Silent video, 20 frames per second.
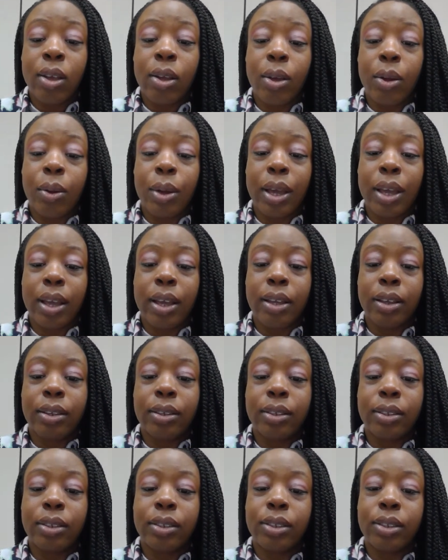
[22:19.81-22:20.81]
Okay,
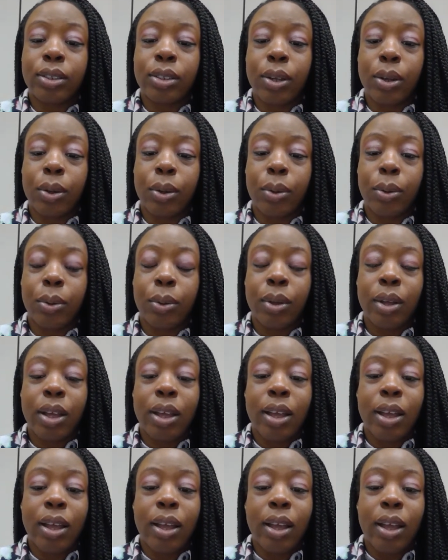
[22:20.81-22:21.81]
so
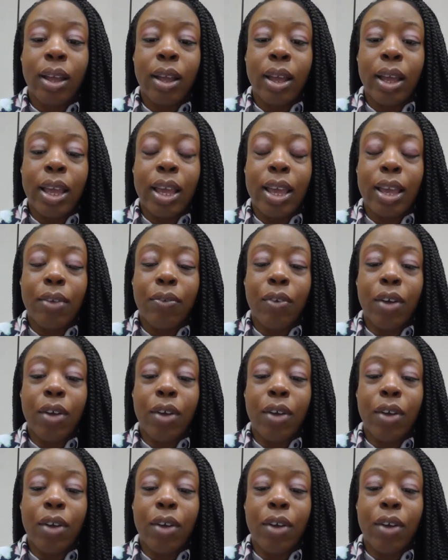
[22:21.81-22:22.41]
if